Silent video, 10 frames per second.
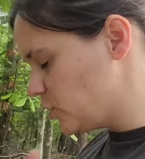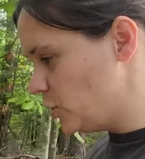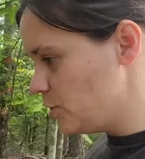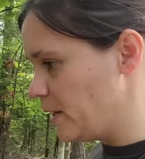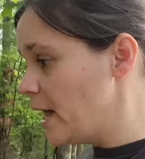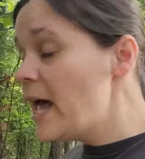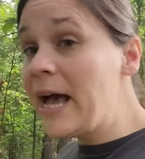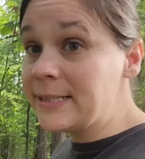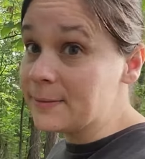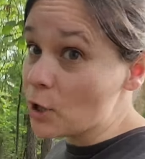excuse me,
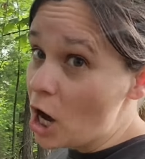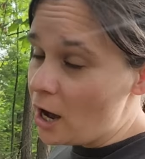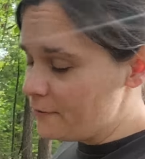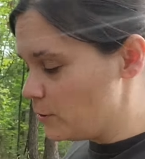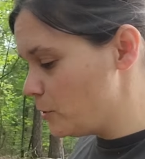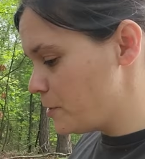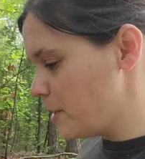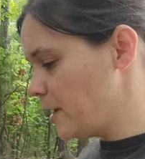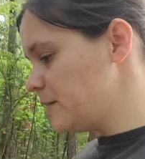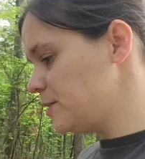had some coffee with
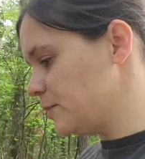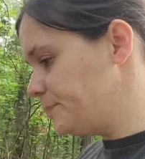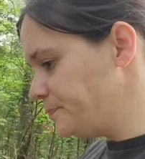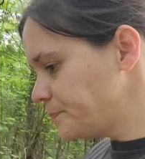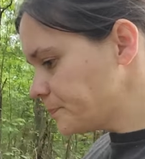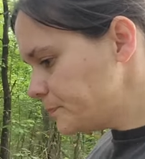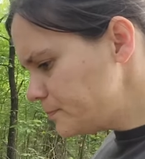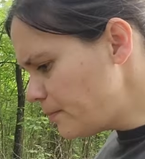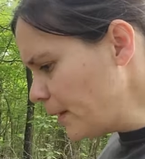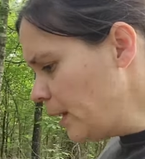us and
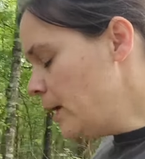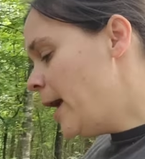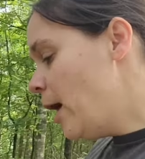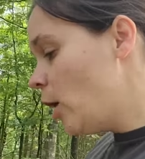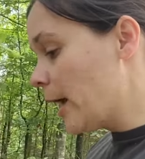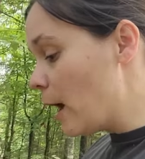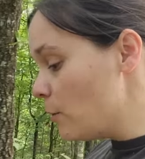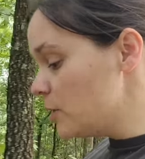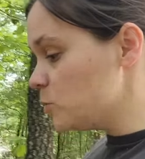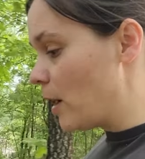hung
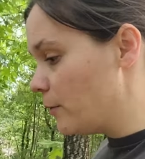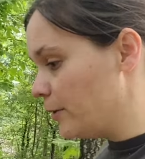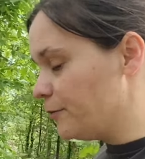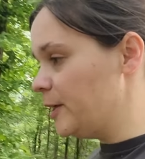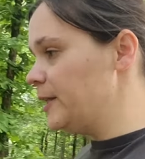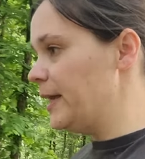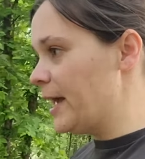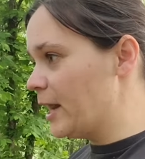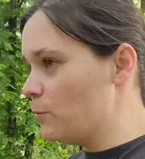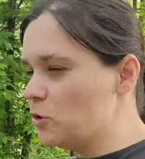out with us while we were feeding
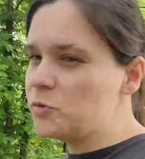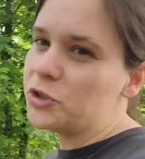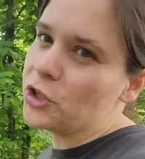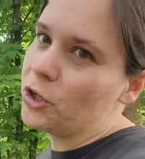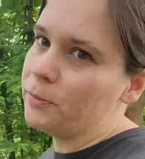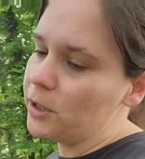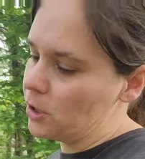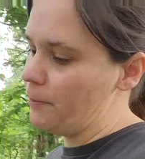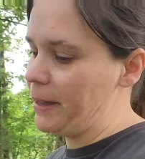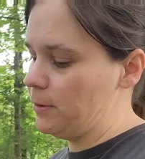the animals. We showed them the
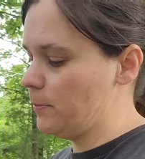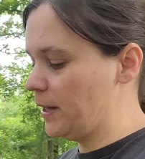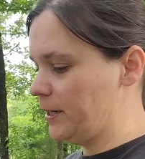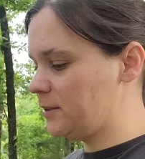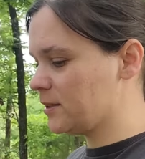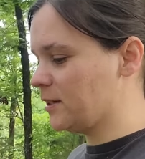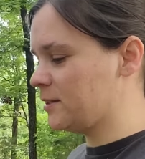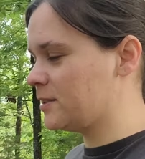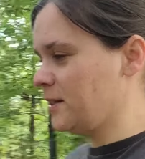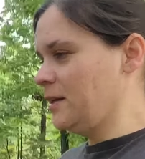little baby bunnies because